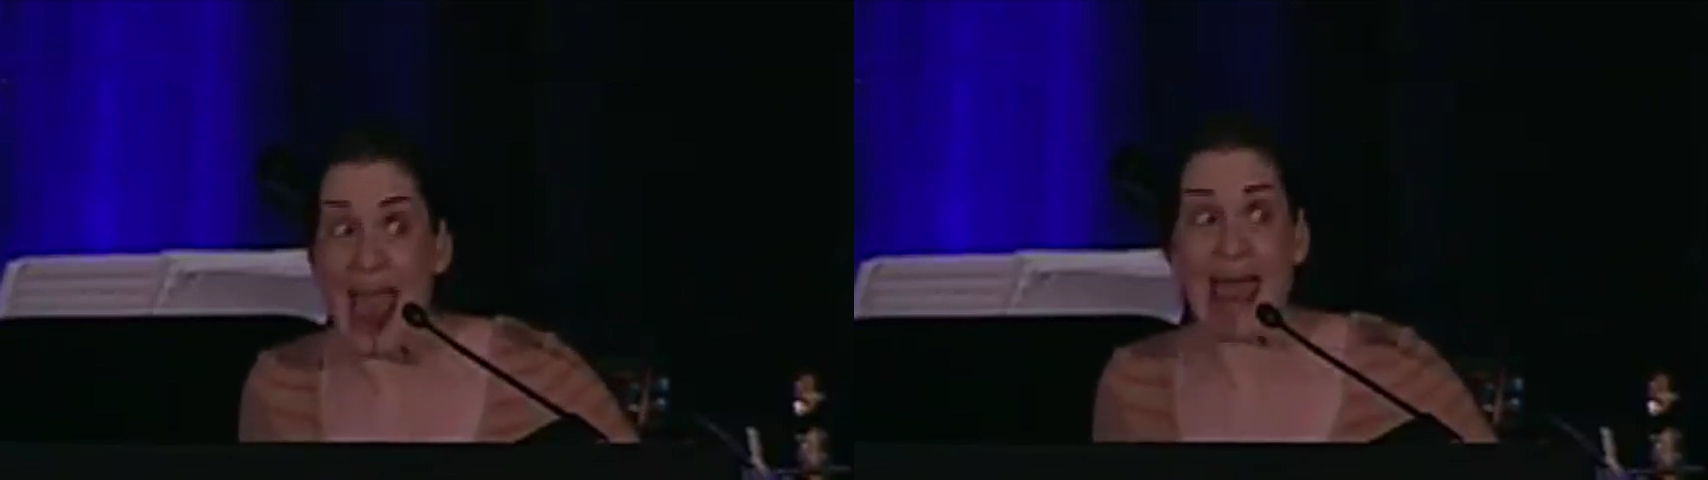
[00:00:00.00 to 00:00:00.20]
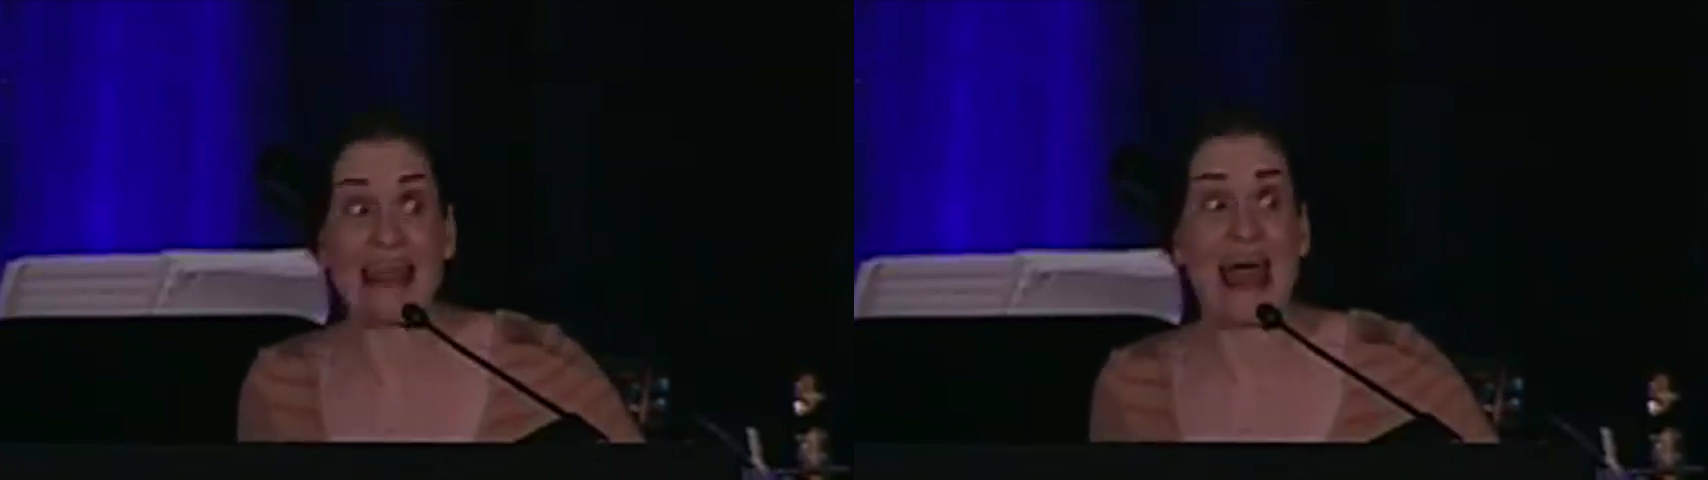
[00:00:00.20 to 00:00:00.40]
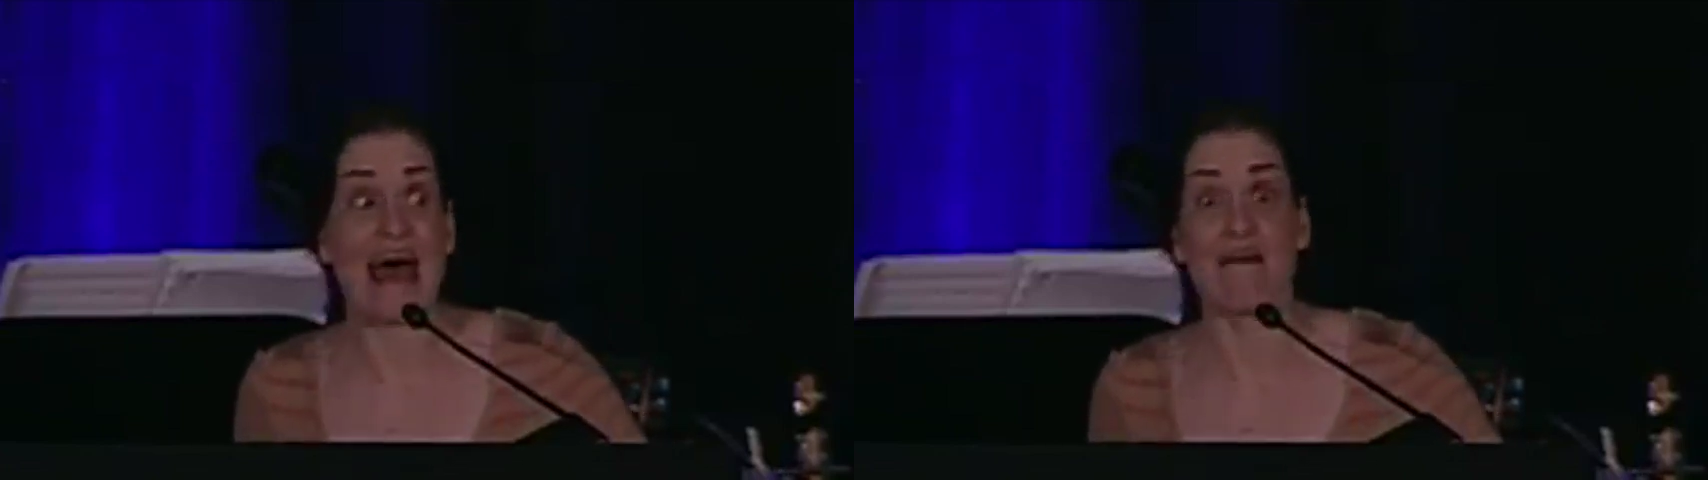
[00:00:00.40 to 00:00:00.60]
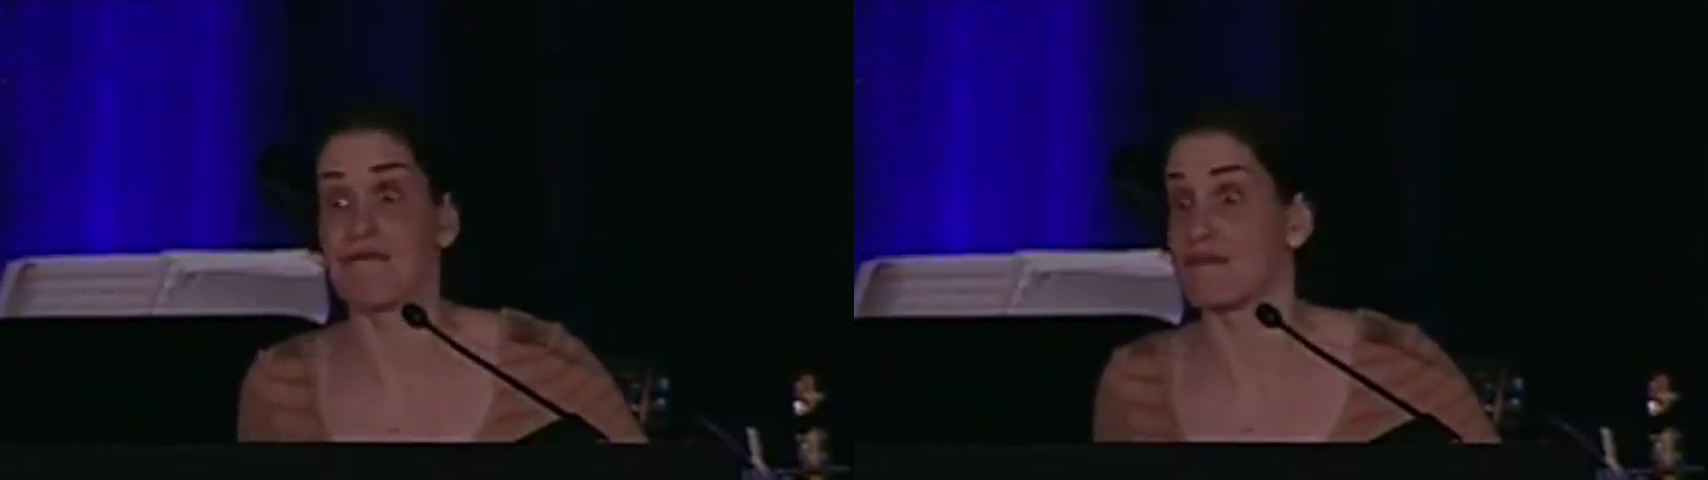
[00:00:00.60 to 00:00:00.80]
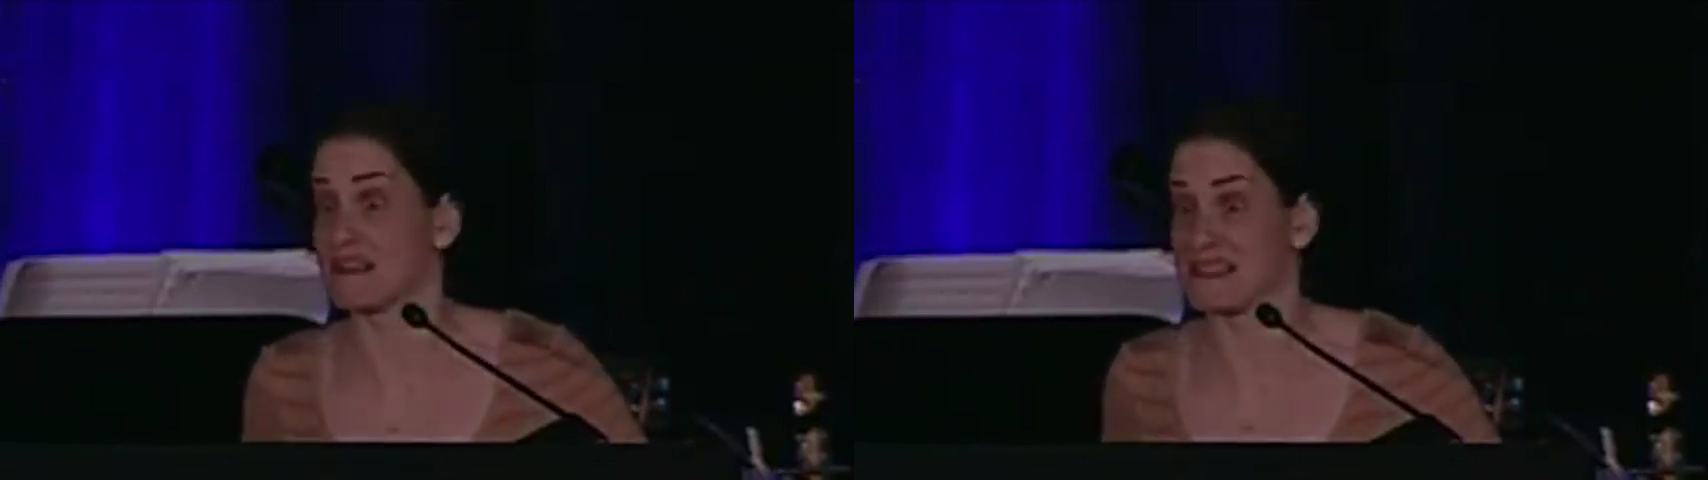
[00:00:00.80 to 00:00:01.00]
And
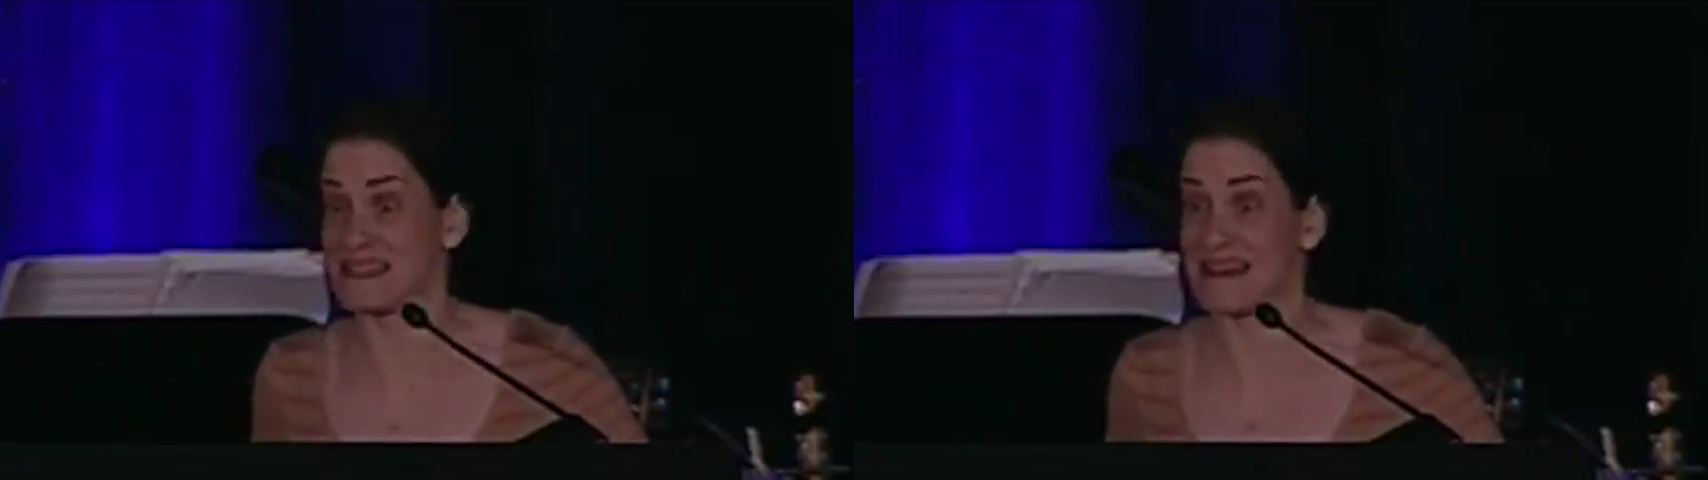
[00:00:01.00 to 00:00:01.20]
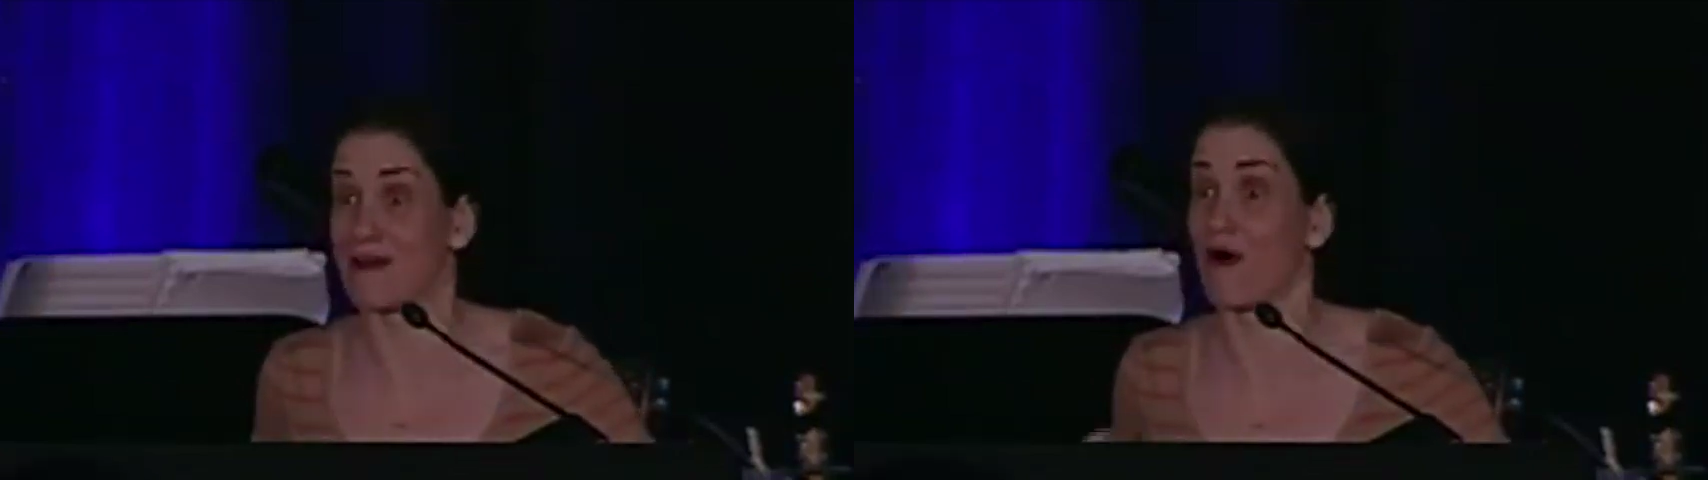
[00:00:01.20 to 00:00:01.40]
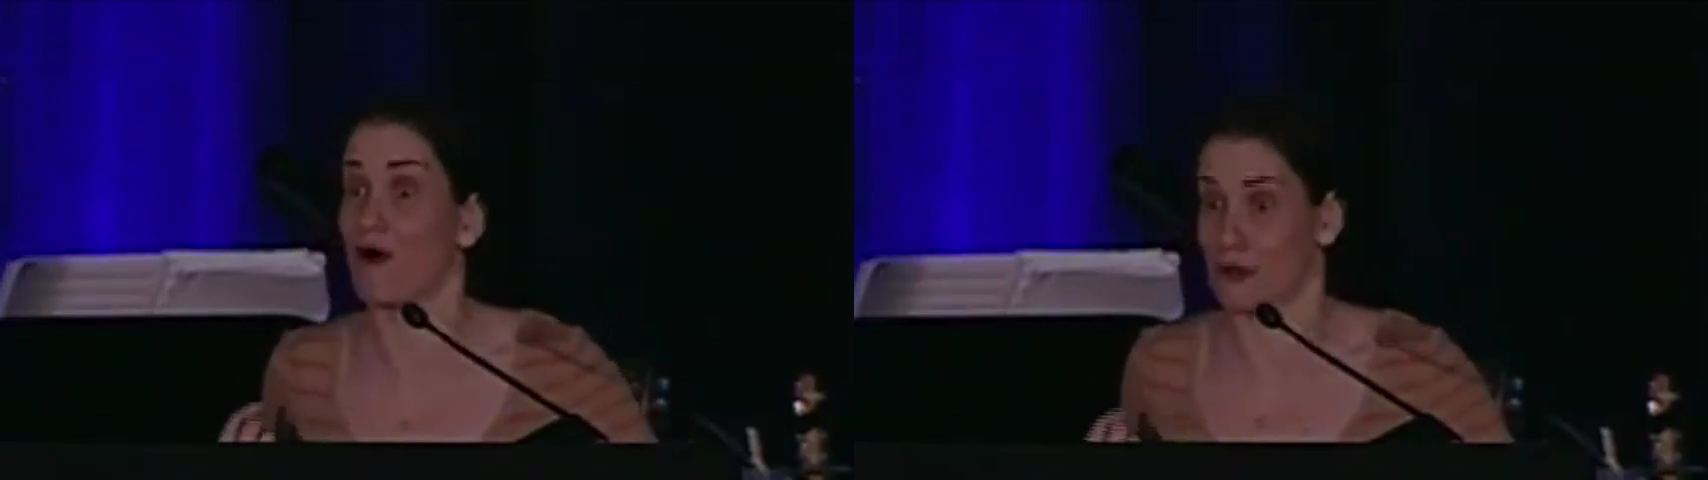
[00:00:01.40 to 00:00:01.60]
every single